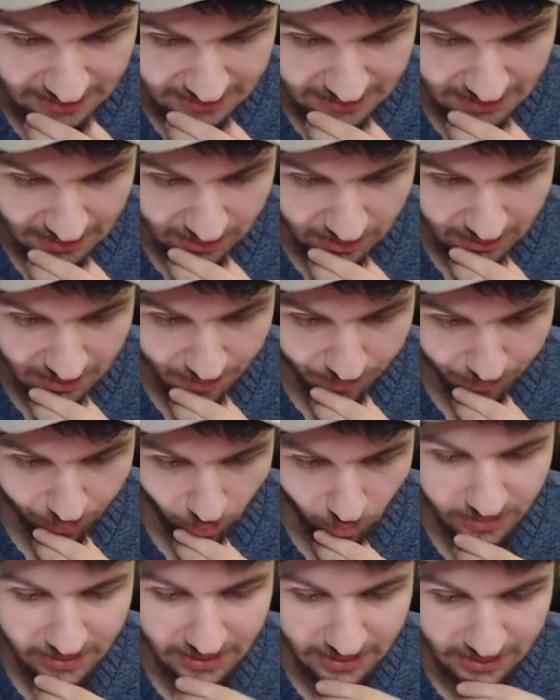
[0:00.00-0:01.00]
Is that going to get
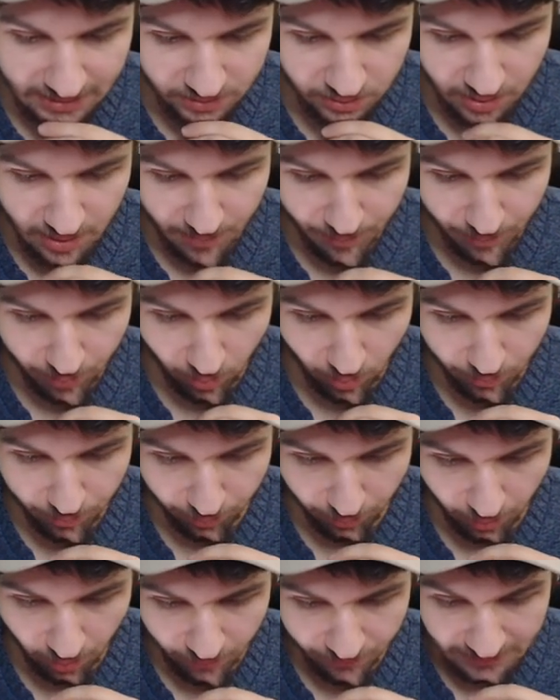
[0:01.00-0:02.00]
pulled? It is going to get pulled.
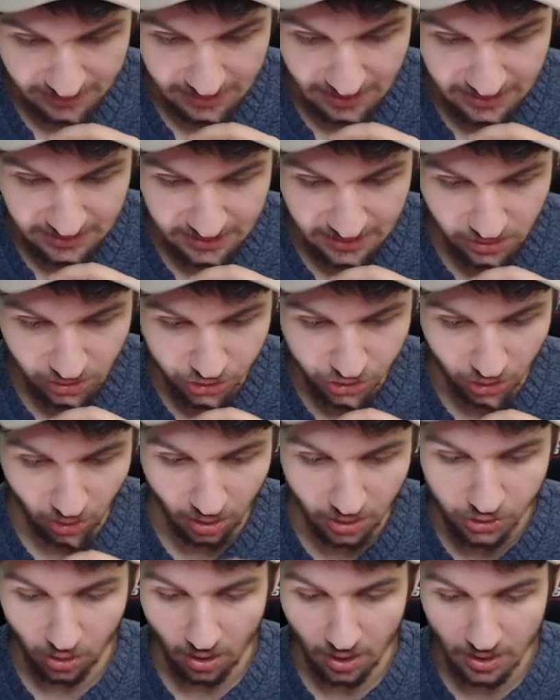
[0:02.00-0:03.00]
Perfect. Doesn't get the
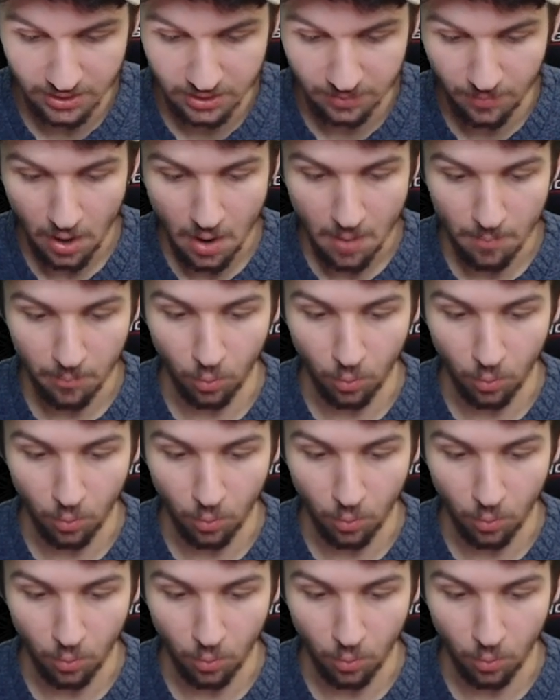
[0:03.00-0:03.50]
charge. Awesome.